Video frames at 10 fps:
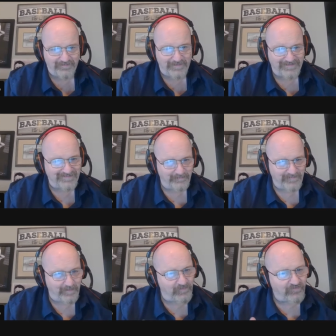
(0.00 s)
been some
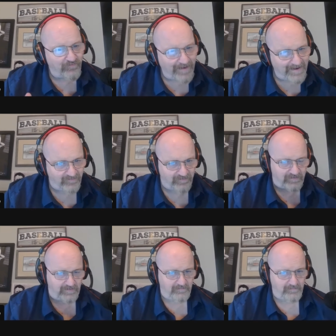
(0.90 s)
type of
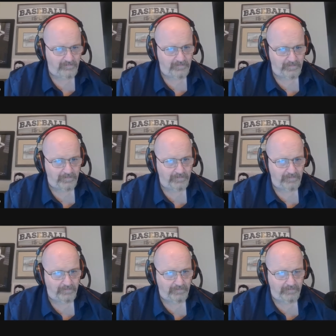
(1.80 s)
tragedy.
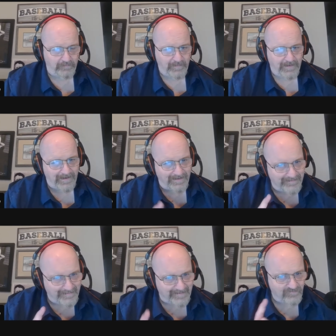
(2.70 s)
And
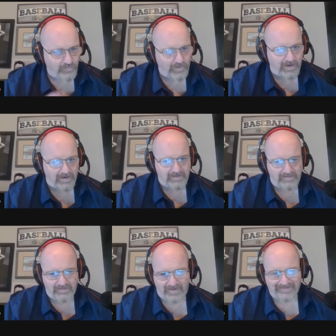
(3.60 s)
that's why
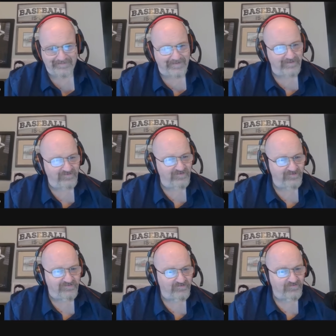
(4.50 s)
I say
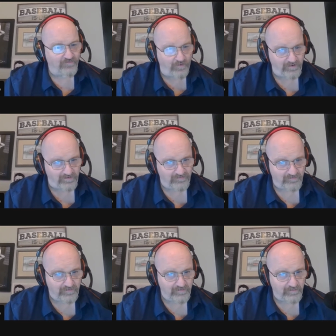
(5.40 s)
she's the
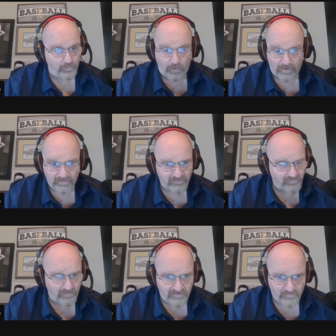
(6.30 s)
strongest one of the
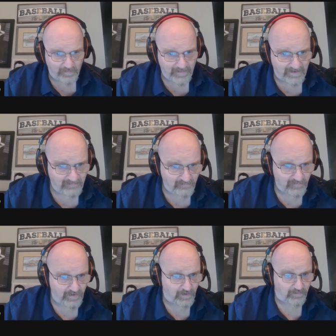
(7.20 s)
strongest women I've
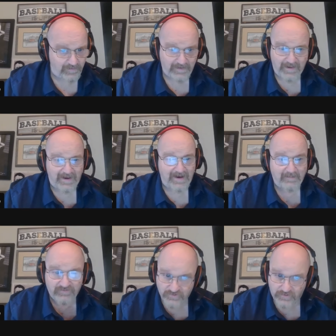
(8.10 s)
ever known. And
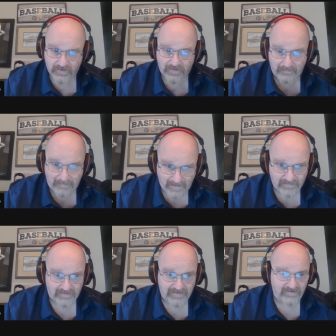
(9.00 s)
I'm sure her
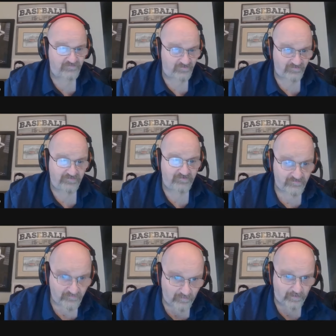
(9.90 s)
mother is just as
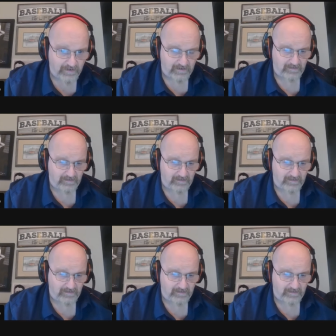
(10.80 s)
strong,